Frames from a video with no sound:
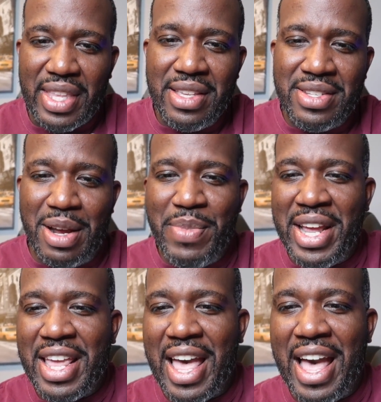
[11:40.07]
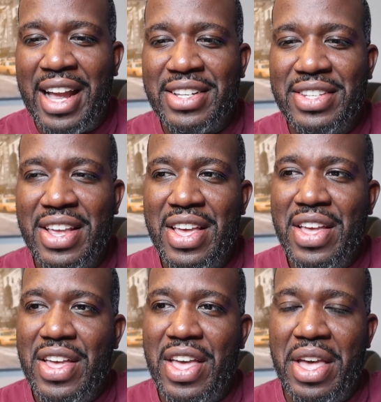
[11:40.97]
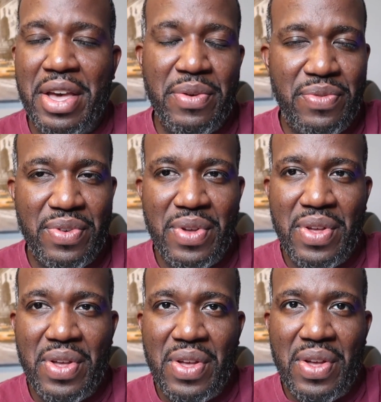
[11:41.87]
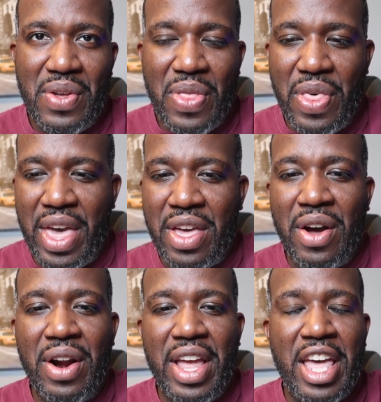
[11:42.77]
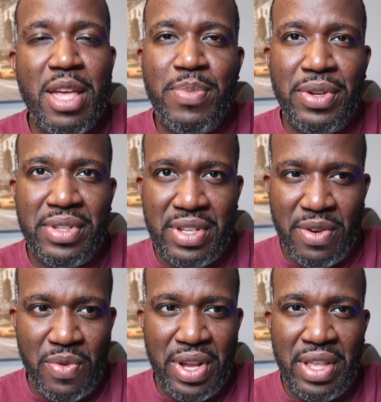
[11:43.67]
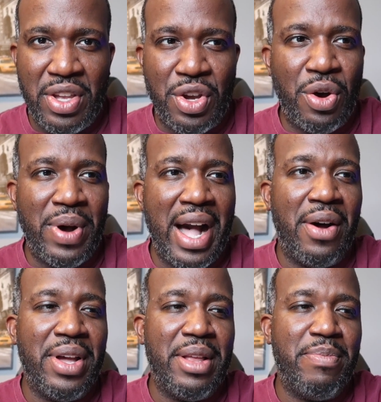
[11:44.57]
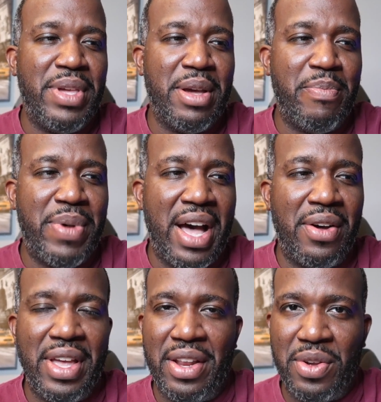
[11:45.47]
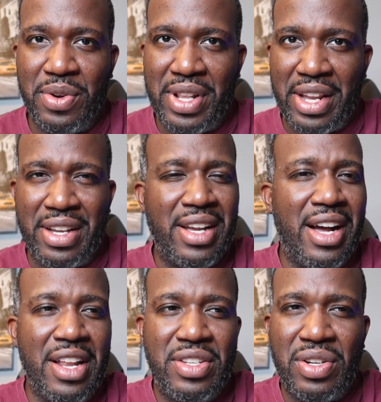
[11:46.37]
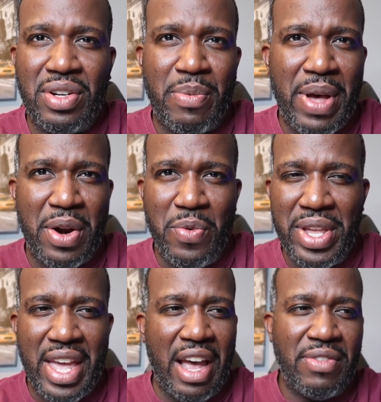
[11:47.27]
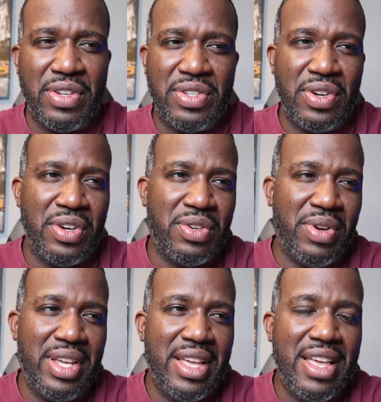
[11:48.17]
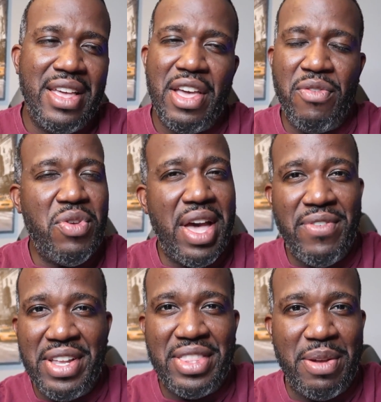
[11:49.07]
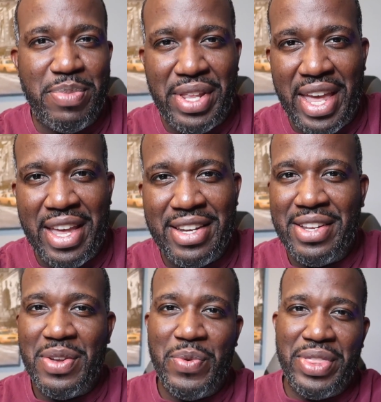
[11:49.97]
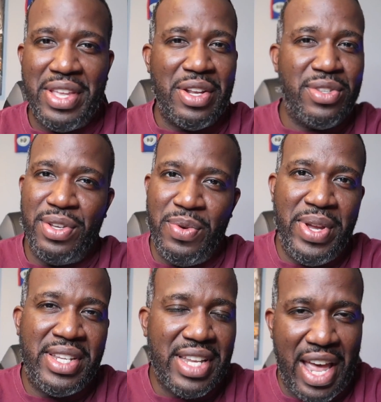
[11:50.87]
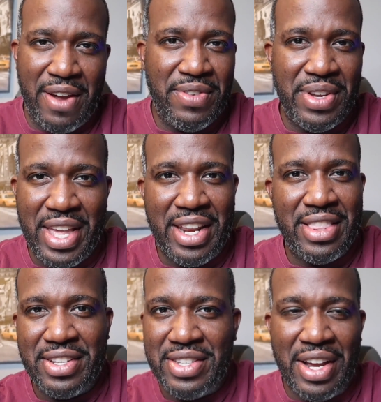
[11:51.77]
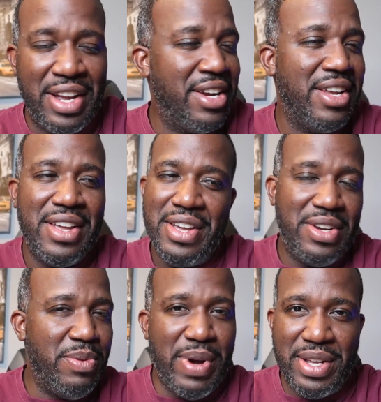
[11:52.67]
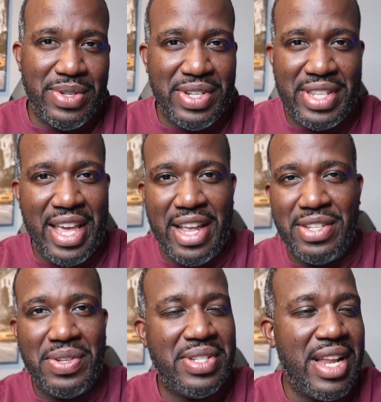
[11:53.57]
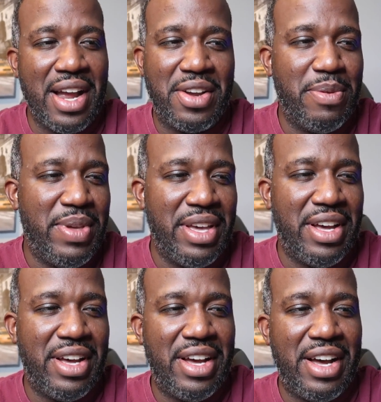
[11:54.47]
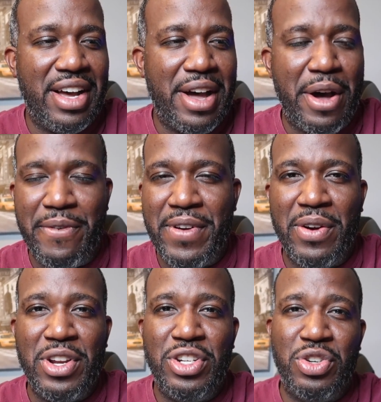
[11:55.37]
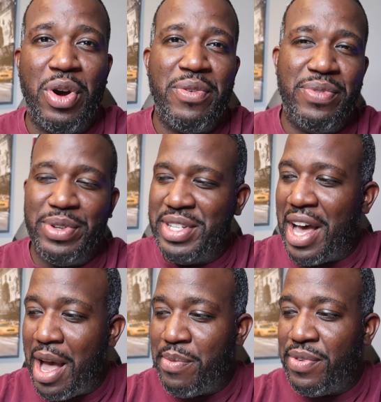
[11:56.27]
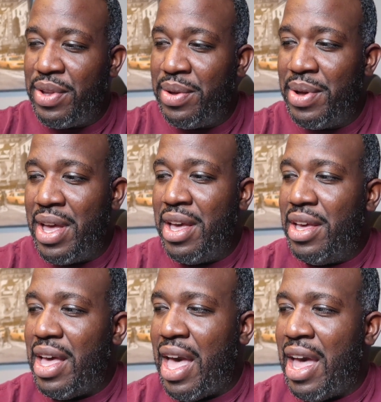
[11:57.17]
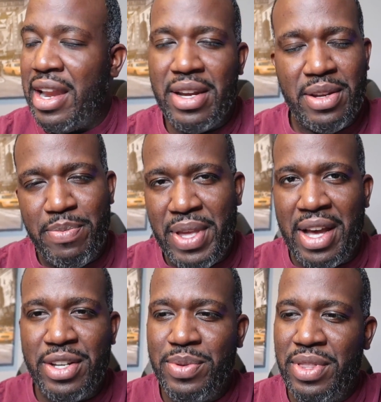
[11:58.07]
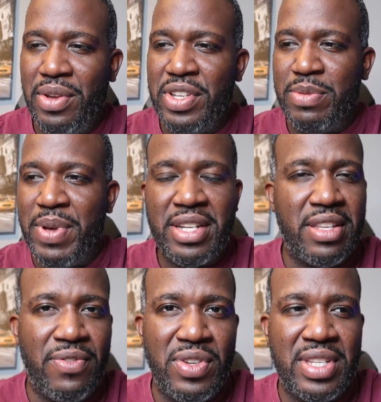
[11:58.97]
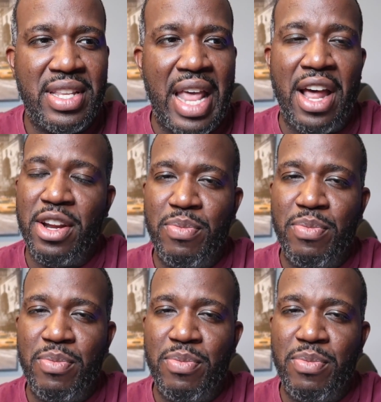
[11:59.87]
Somebody asked if they are able to really go out and be about and go to like a concert about a week after surgery. If you have anything planned within the 2 weeks after getting this done, you might as well just cancel. It's not going to be a very joyful time for you. And to be honest with you, it's best if you sit down.